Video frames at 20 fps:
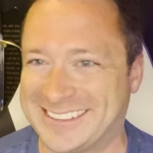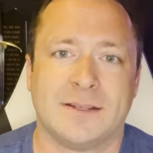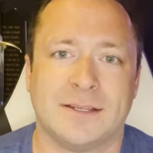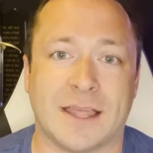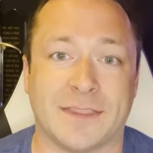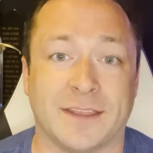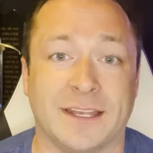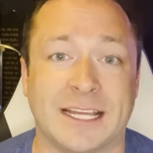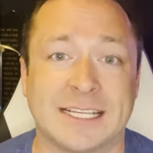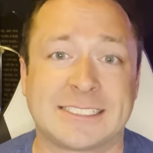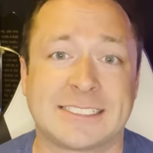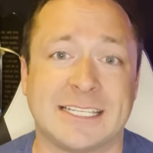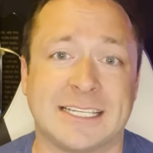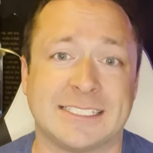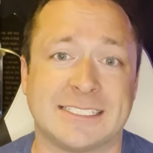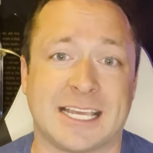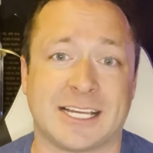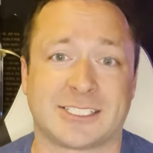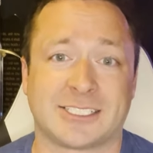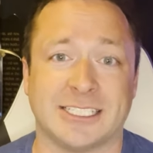Now, the next thing
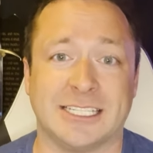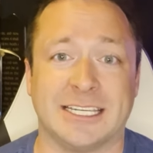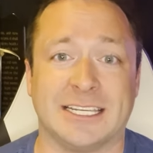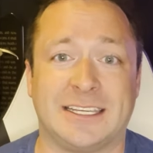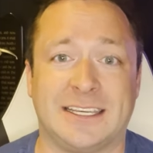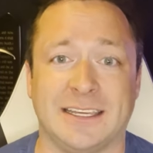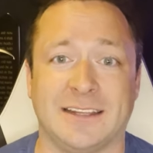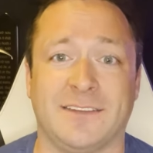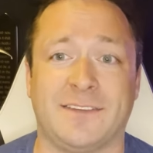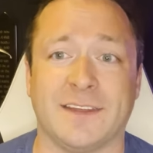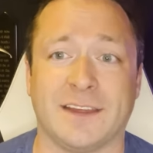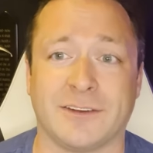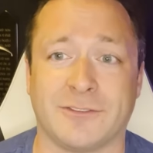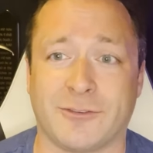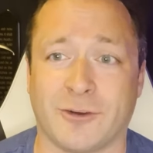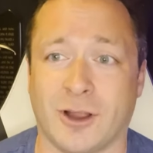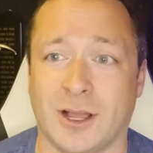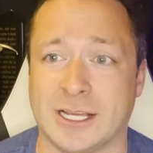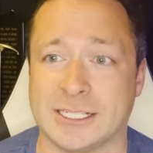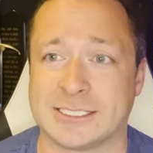is actually a kid thing
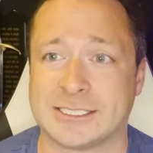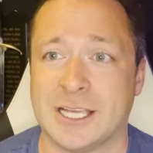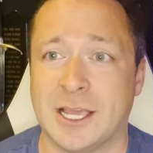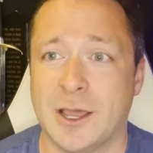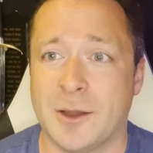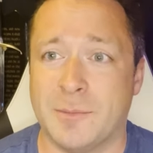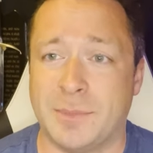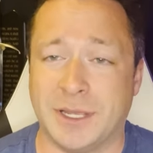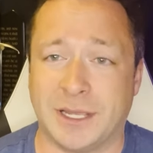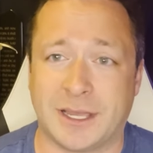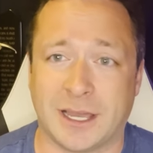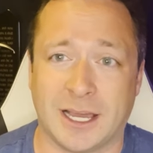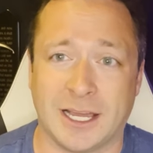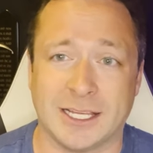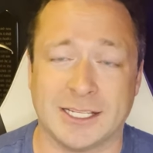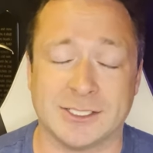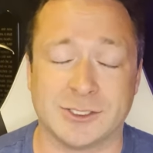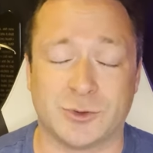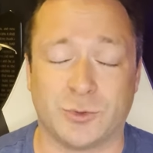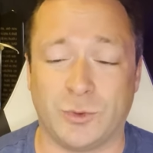for us,
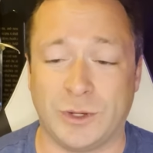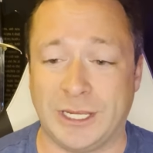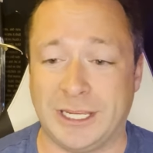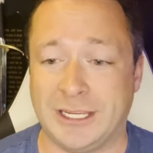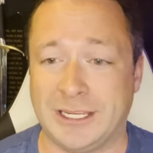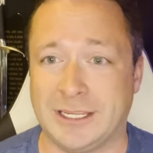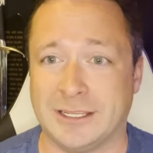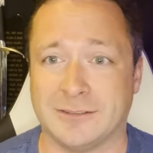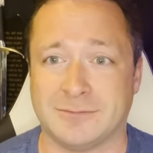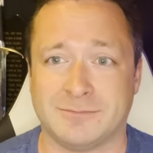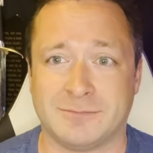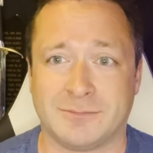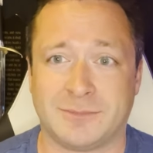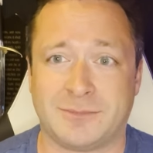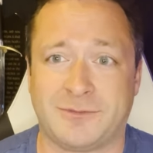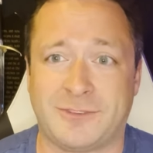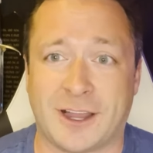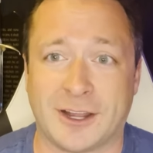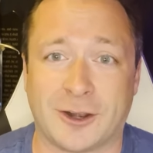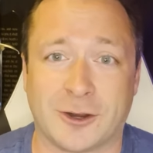because we
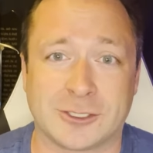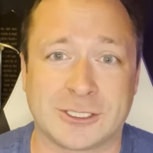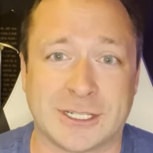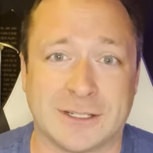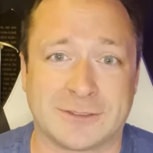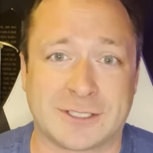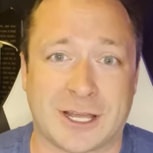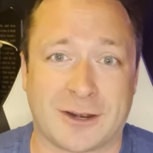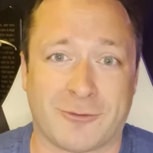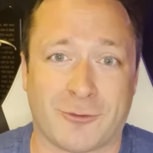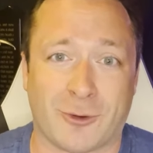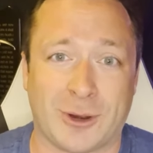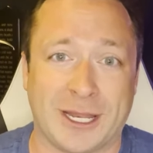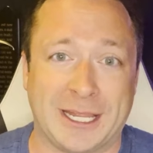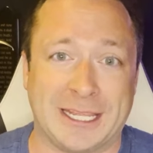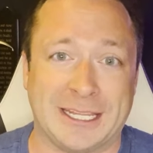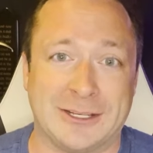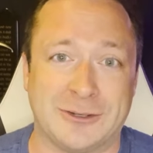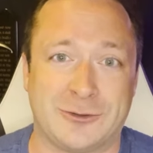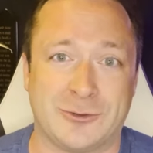find ourselves kind of
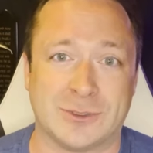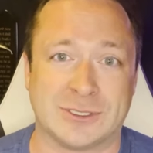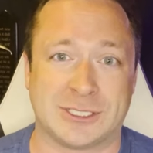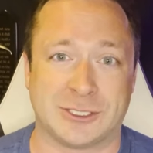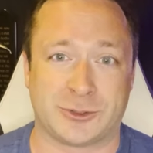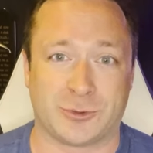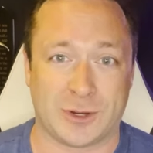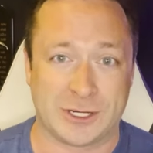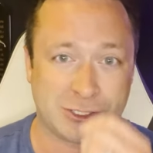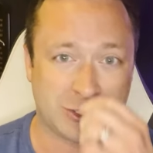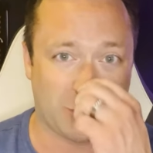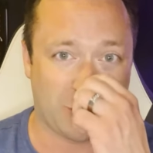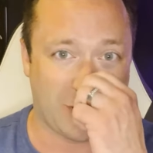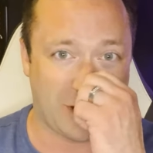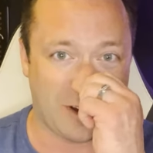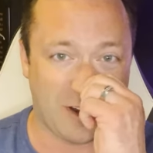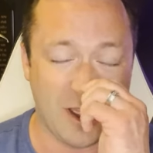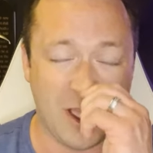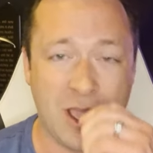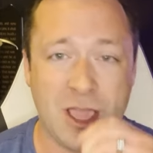running into a situation
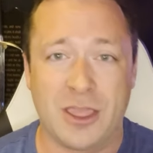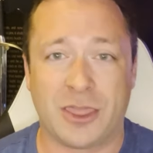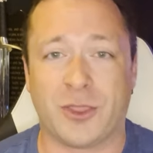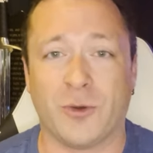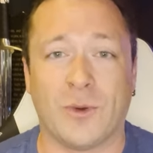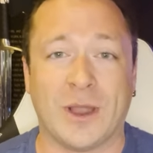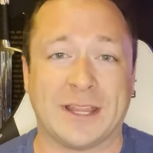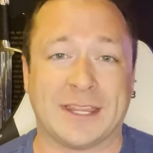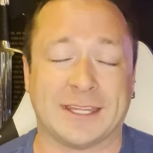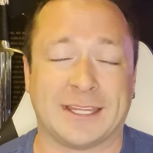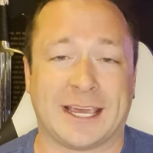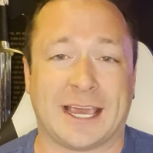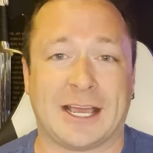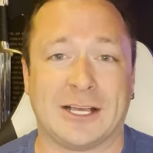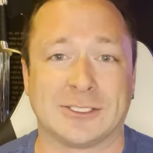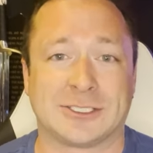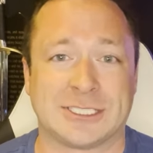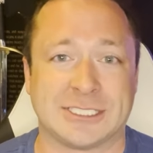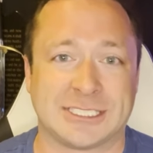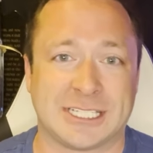where the way that the
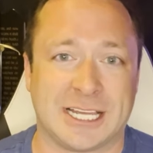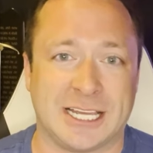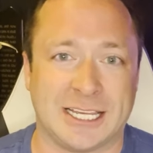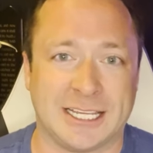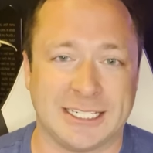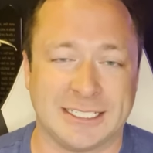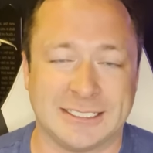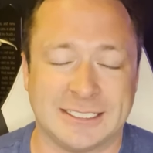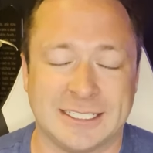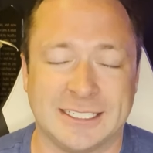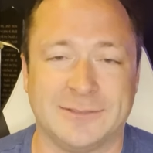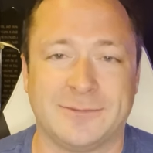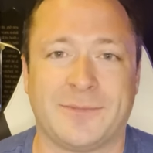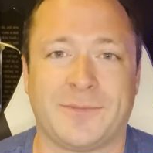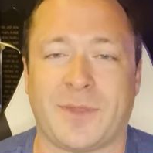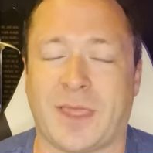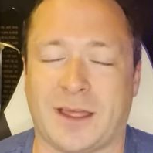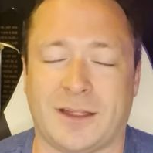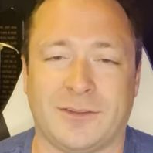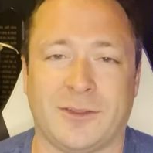house
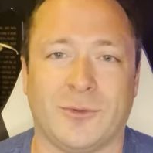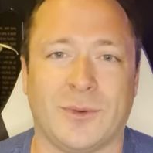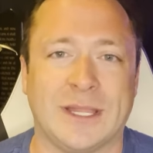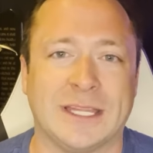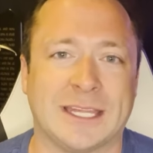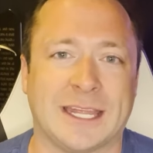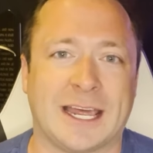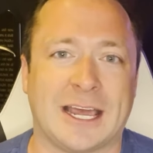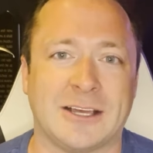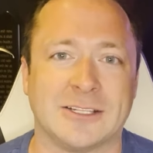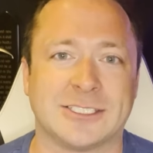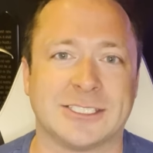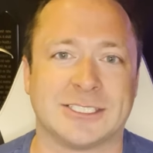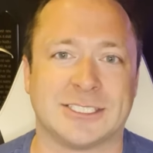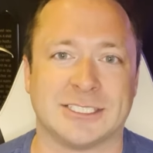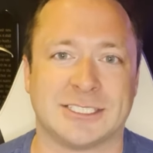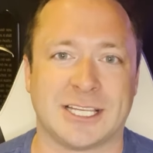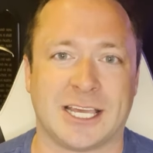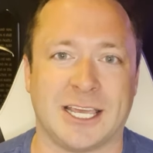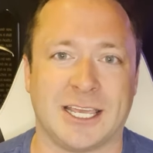is
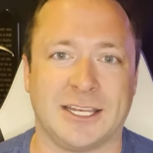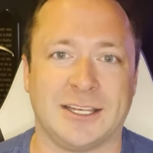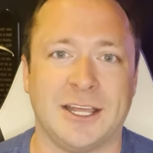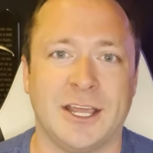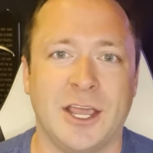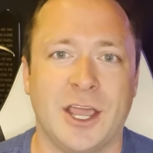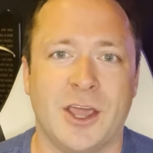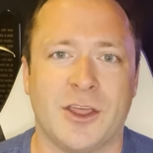designed,